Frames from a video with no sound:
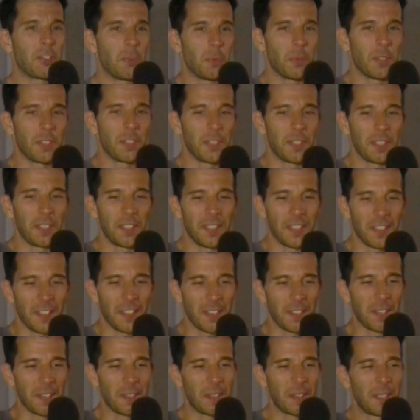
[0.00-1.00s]
with it
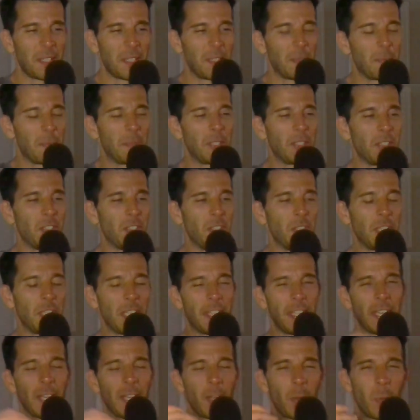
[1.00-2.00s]
because you
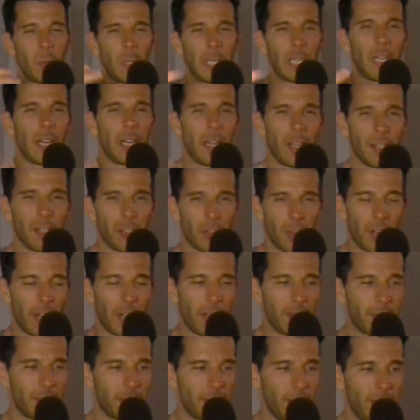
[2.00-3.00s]
get that quick
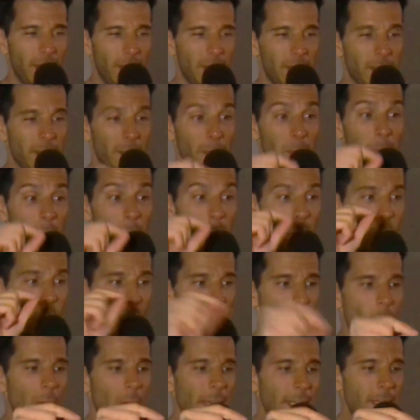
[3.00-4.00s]
contrast. Anytime you put
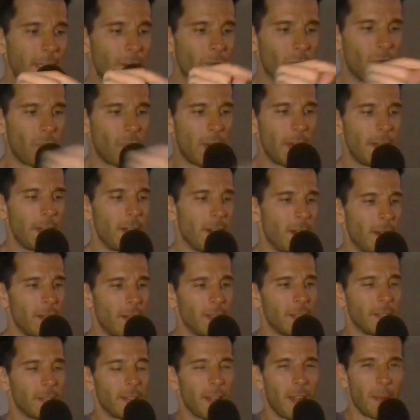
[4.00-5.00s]
white right
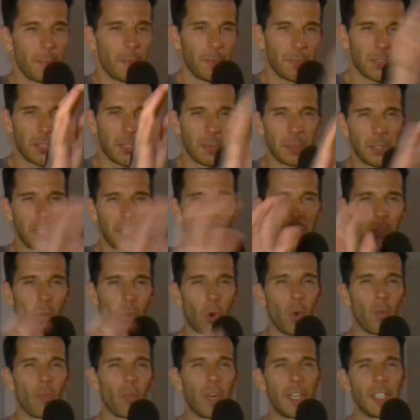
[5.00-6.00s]
on top of something that's
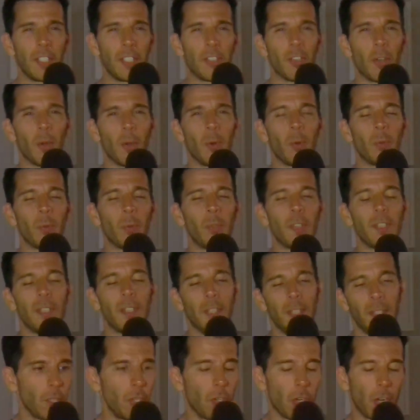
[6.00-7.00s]
already toned,
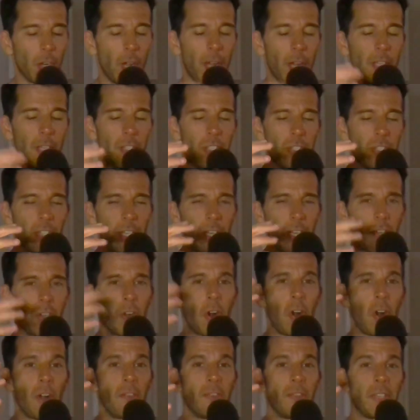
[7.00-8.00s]
you're kind of just like
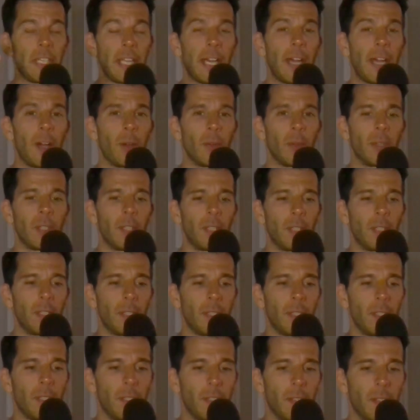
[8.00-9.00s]
carving out
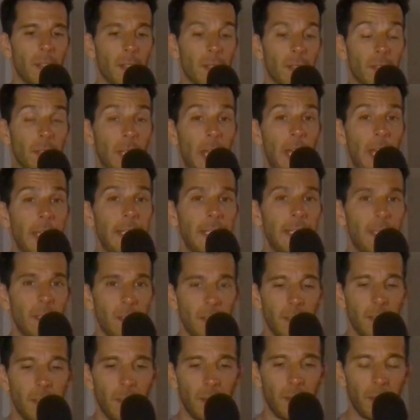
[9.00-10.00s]
the light
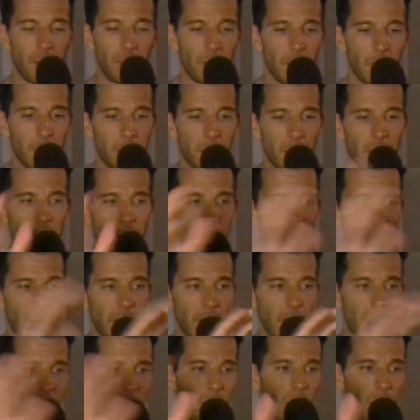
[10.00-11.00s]
from something
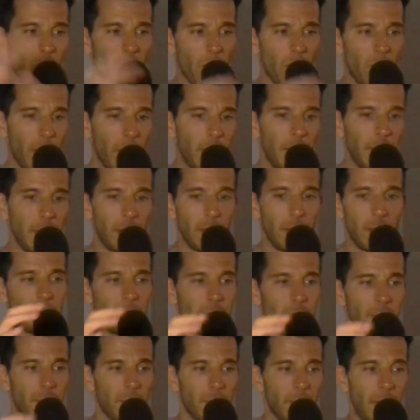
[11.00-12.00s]
that is already,
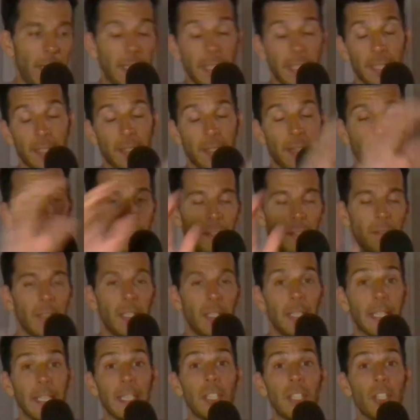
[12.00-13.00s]
I guess, kind of
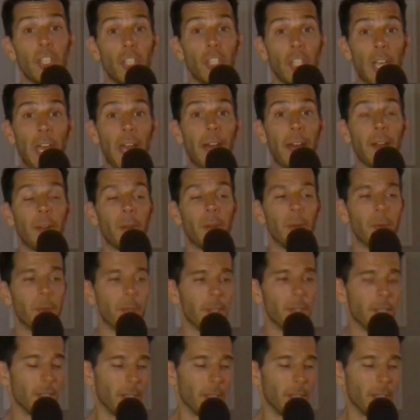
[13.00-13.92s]
like in shadow.